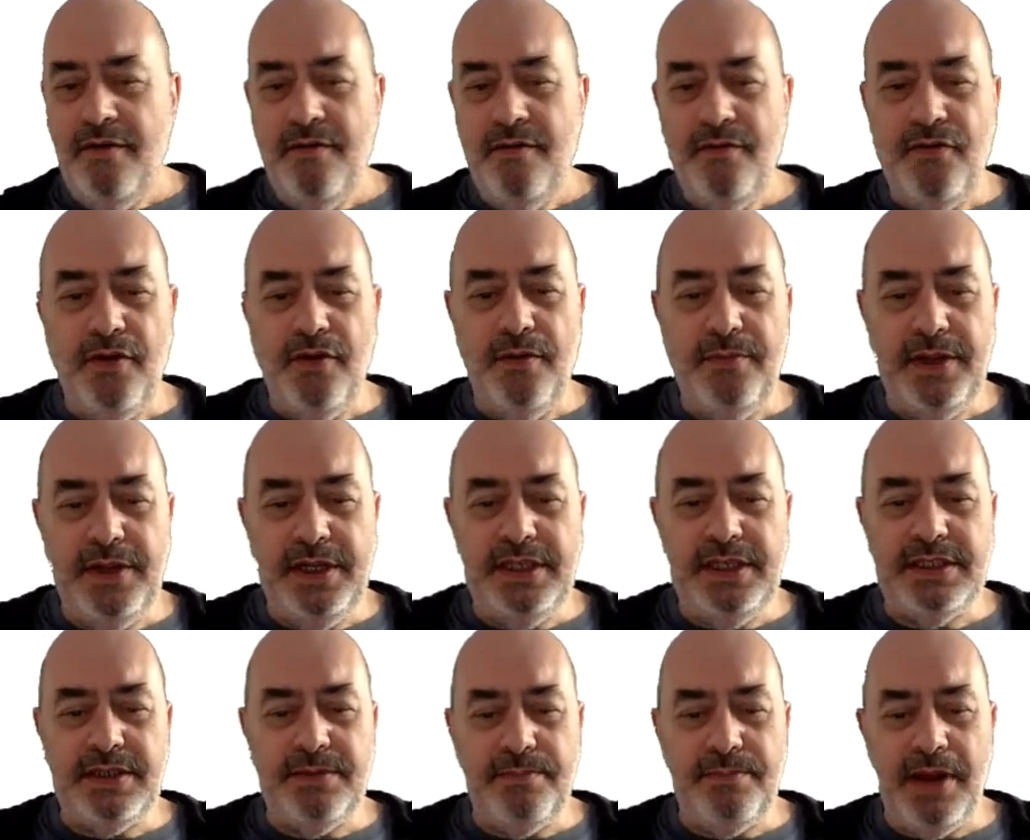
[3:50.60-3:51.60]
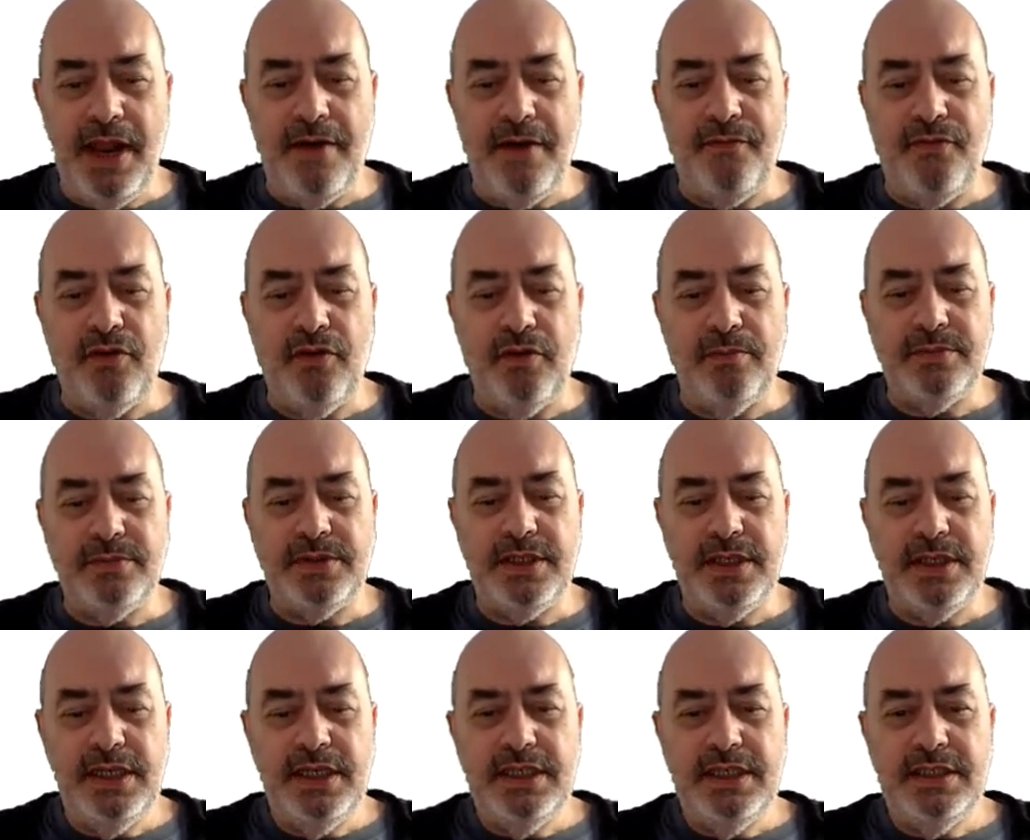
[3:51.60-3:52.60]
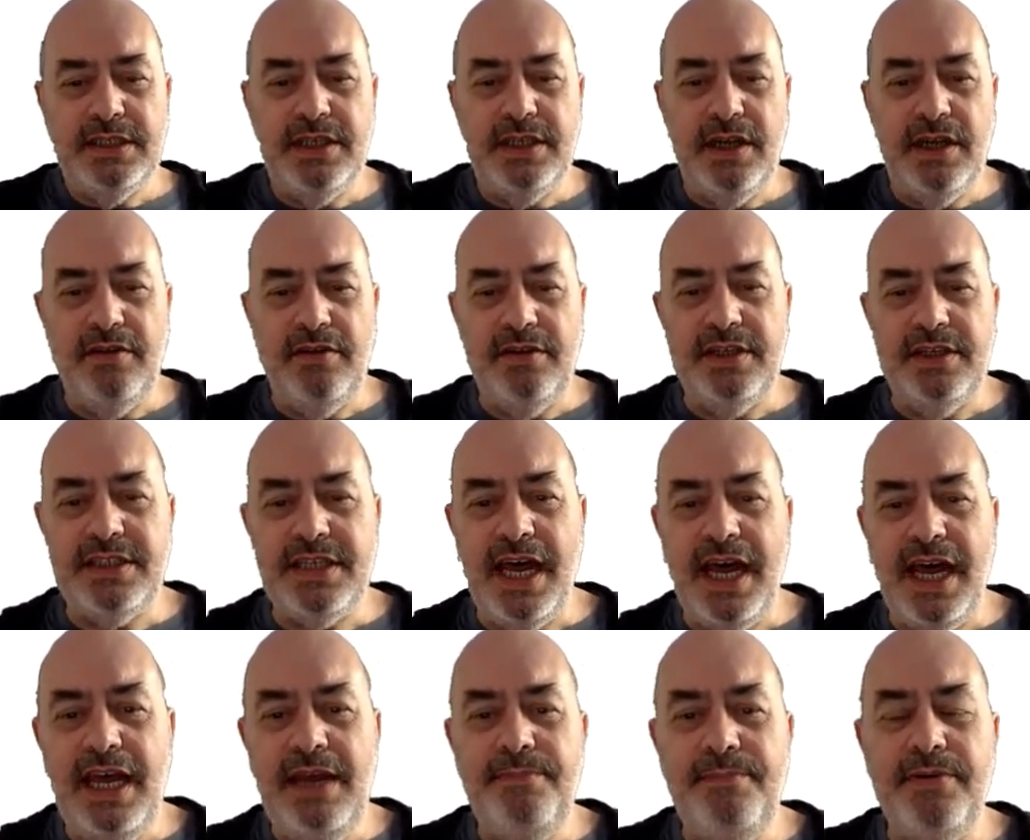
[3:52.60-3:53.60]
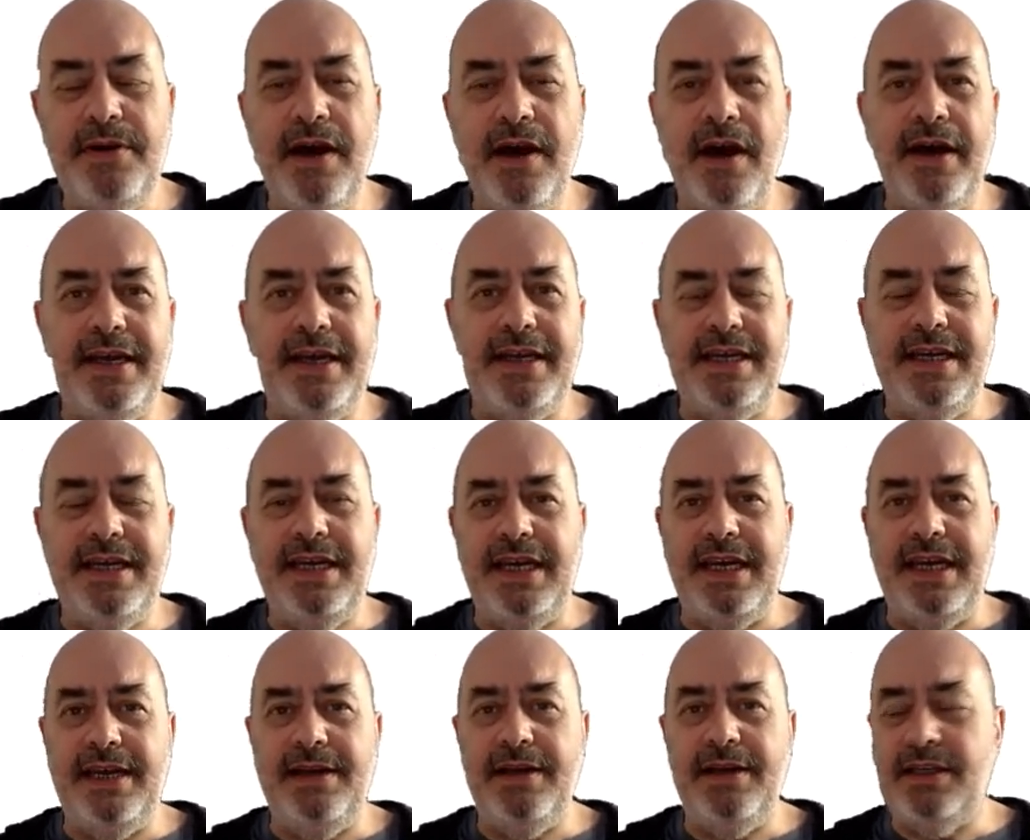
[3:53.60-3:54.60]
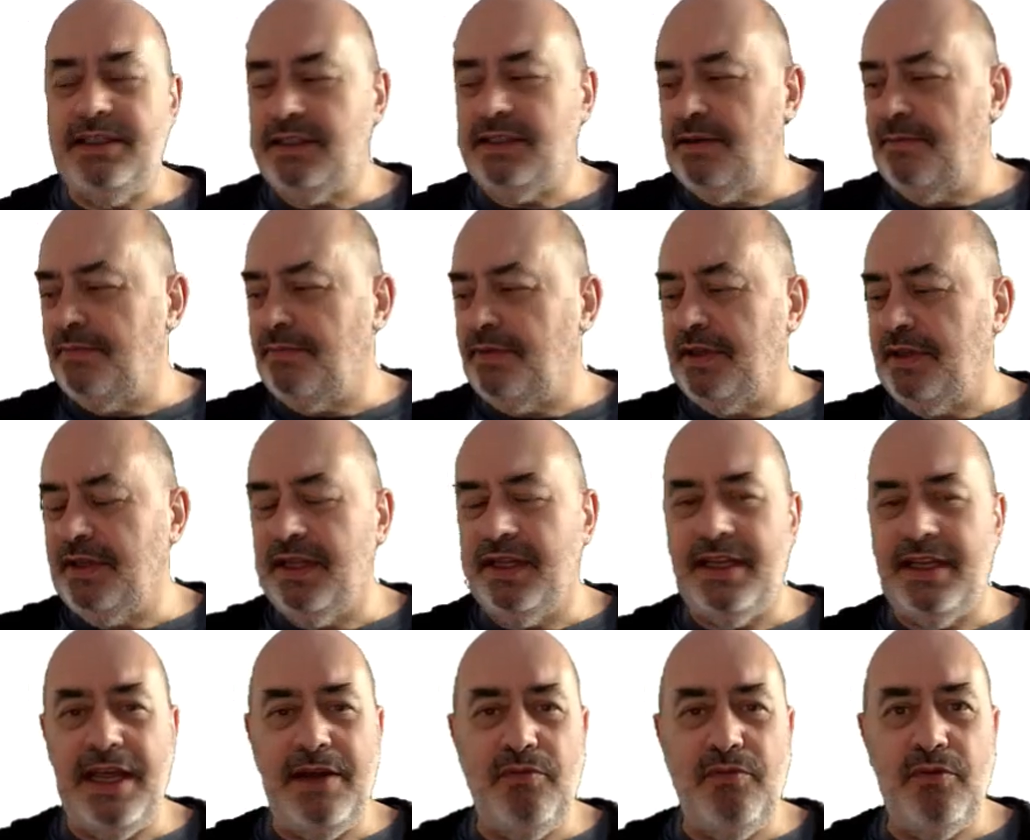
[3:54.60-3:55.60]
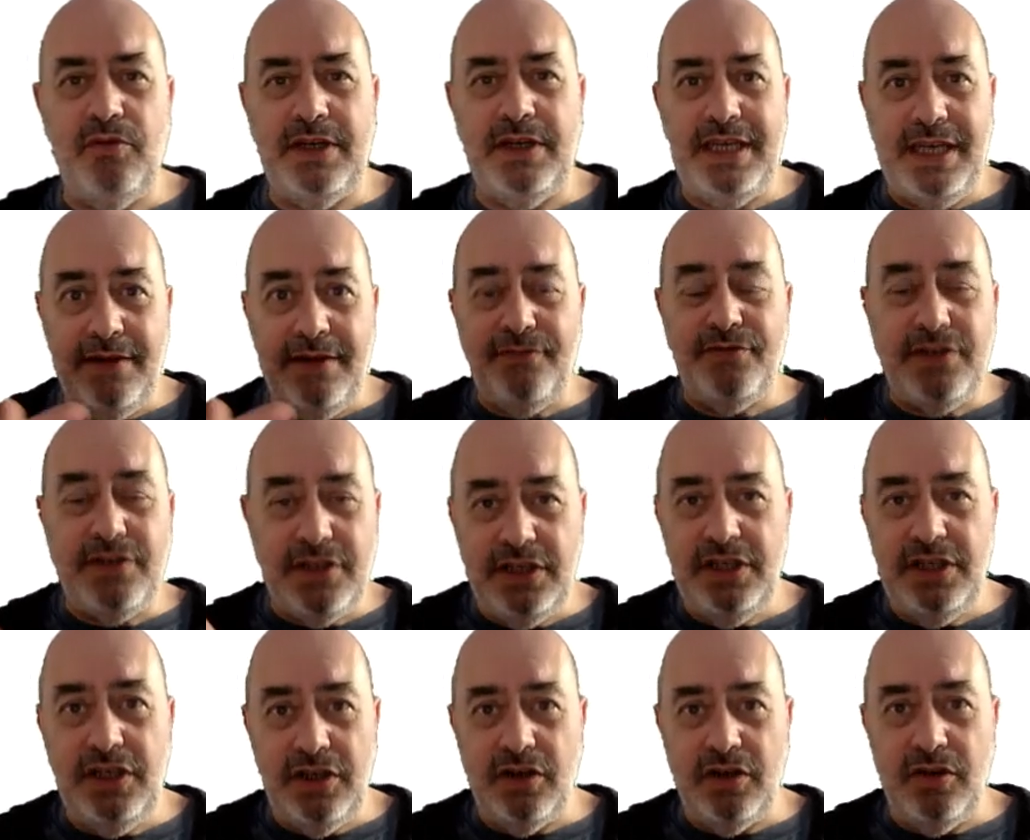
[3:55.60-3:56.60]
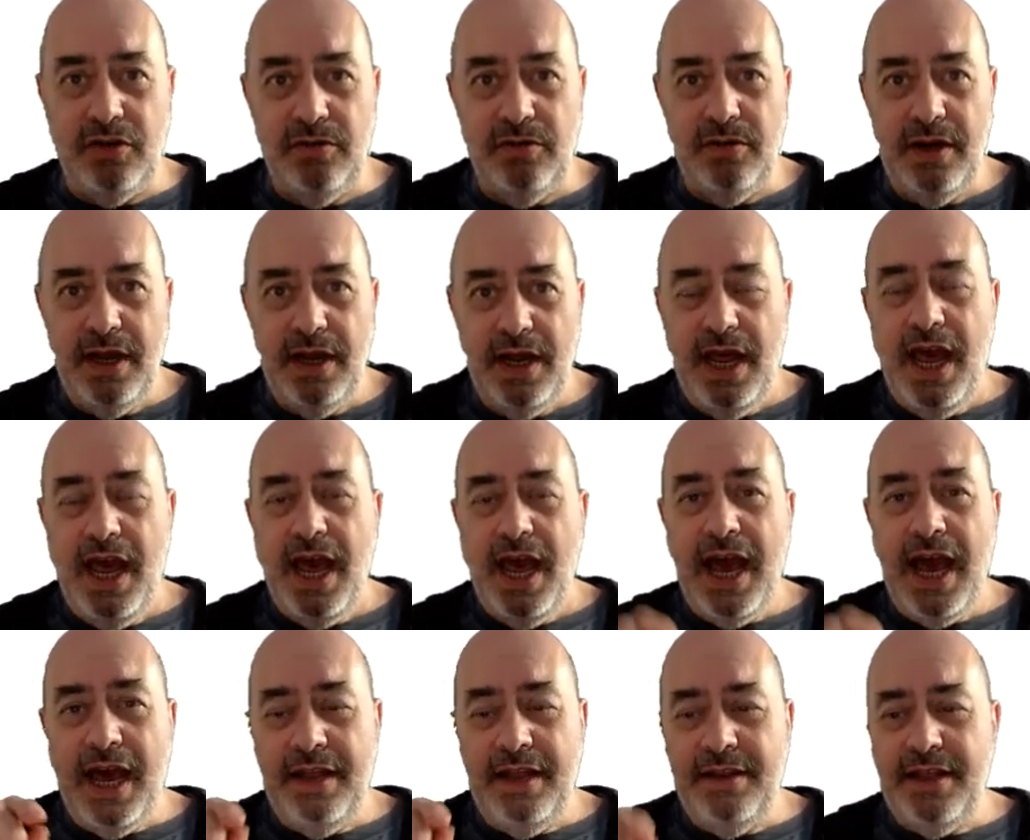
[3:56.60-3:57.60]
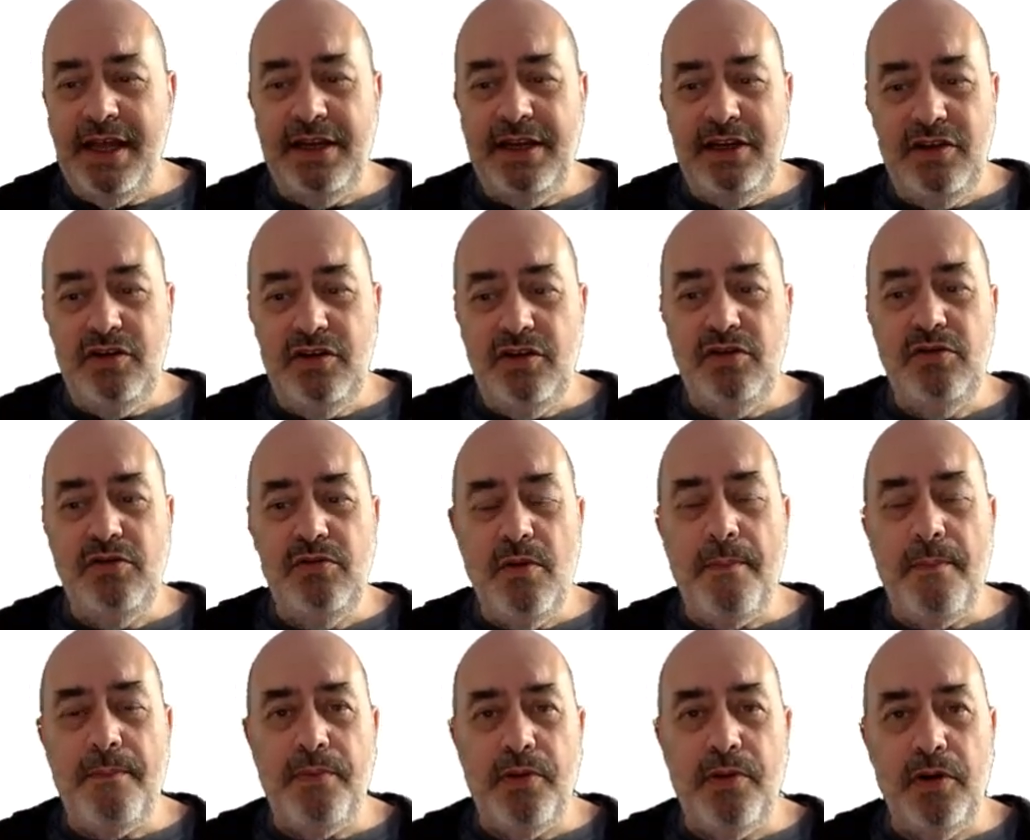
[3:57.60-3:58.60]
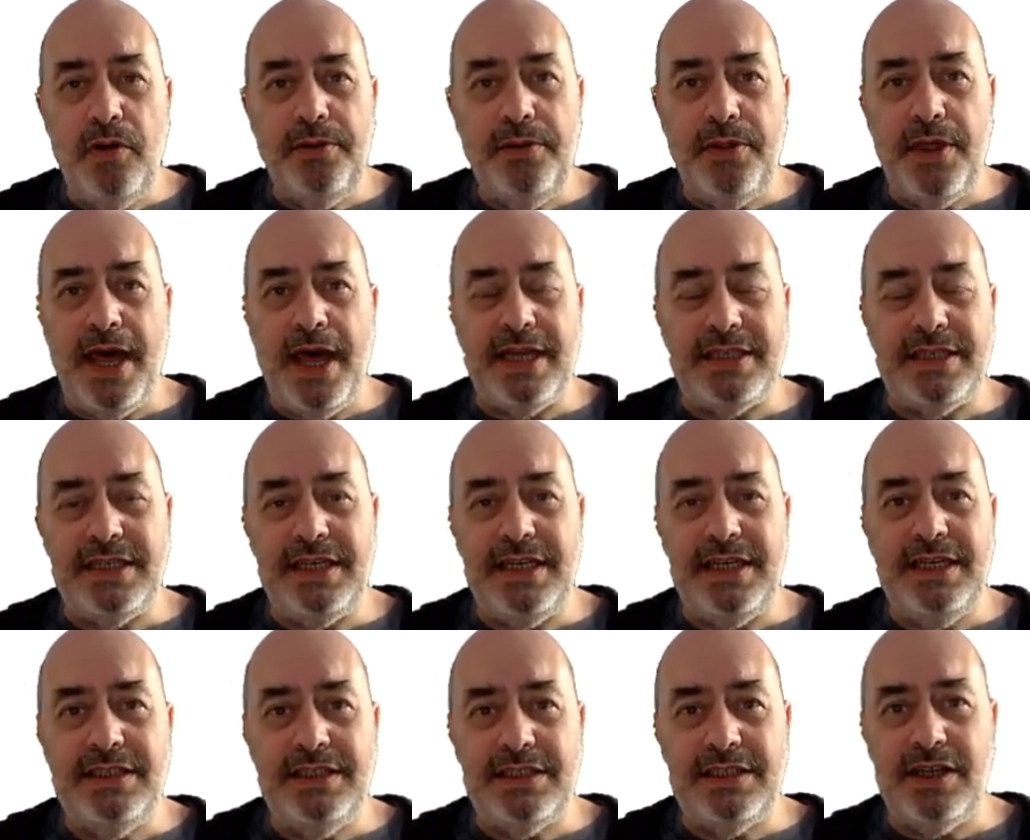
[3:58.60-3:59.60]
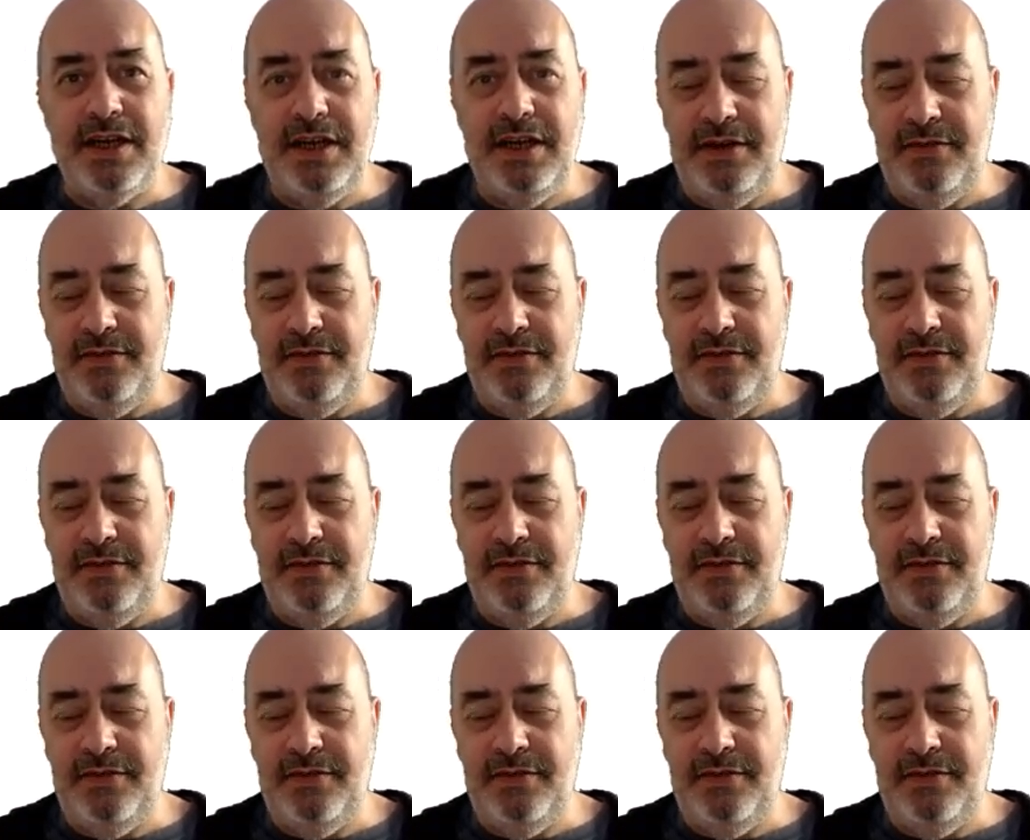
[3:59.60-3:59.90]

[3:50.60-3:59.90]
from these platforms. So this API key is something that they will give to you, and then you put that inside